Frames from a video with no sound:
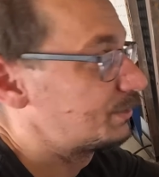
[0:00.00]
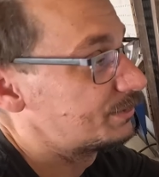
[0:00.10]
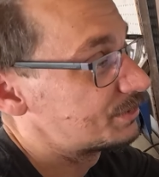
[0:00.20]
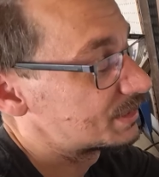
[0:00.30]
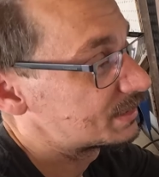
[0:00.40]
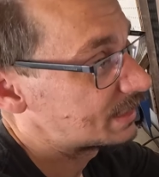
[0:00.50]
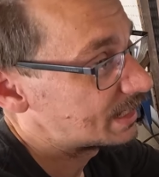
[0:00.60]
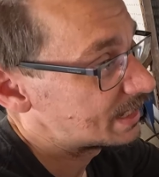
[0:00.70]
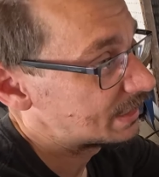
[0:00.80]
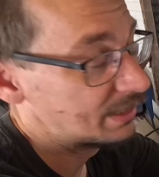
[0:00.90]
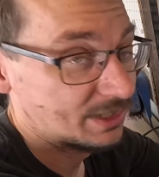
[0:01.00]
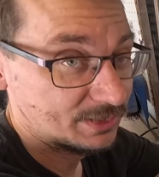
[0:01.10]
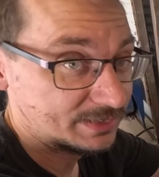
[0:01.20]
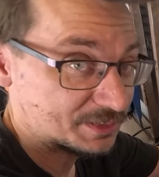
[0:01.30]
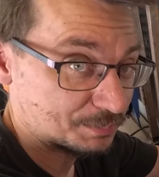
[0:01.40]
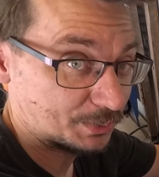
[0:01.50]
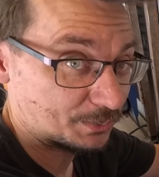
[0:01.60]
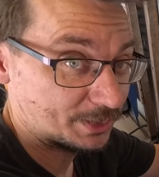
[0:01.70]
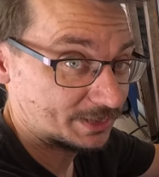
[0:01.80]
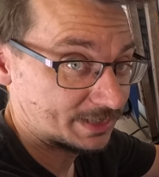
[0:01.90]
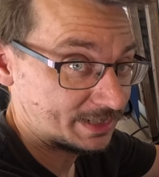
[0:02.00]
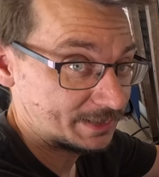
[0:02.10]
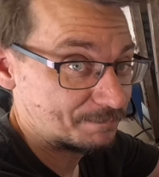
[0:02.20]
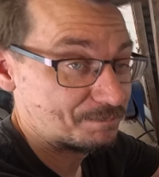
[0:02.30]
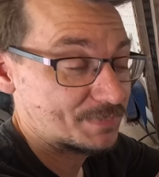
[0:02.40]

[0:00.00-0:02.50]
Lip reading: could just say, let's put oil in it